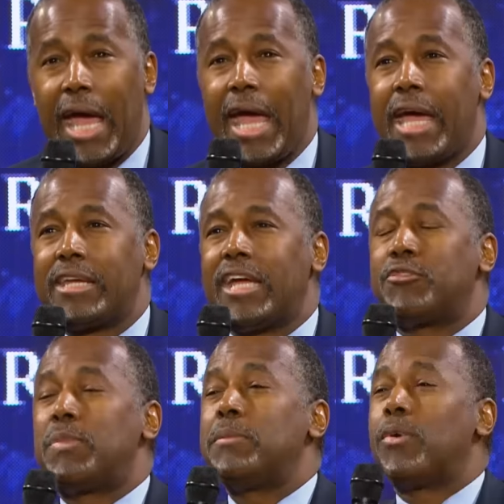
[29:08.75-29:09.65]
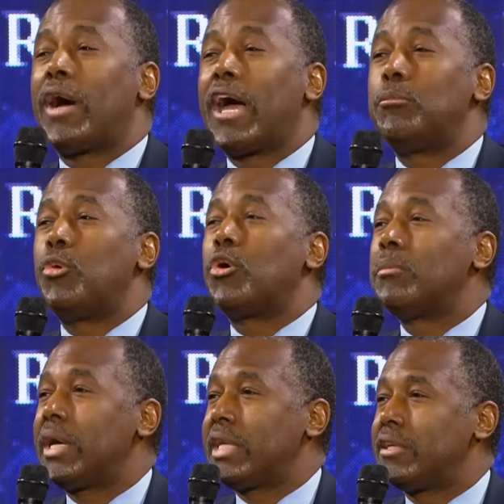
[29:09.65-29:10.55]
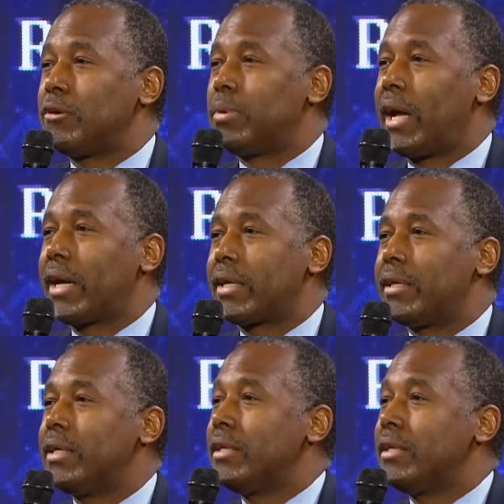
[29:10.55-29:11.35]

And as people have more money in their pocket,